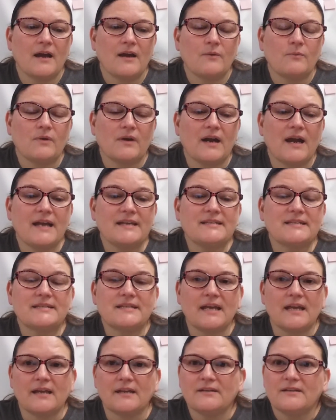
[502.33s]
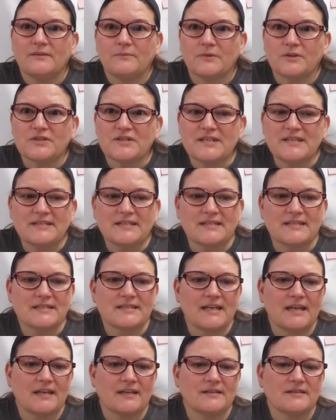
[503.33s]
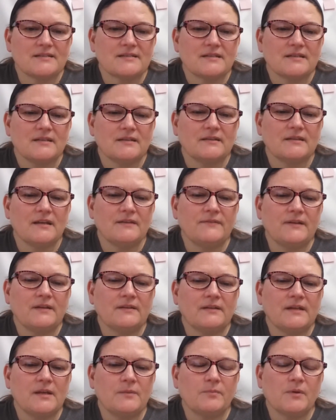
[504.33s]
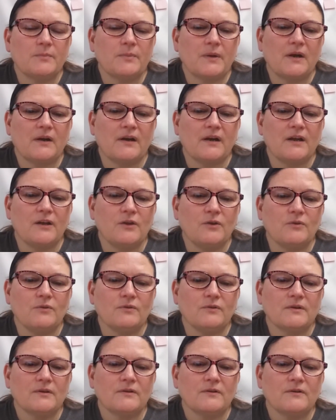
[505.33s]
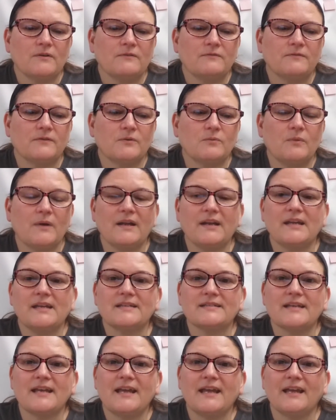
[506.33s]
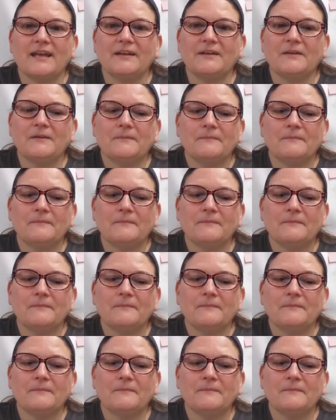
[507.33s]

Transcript: where I stand, where Jesus stands, lovingly preparing you for what is ahead.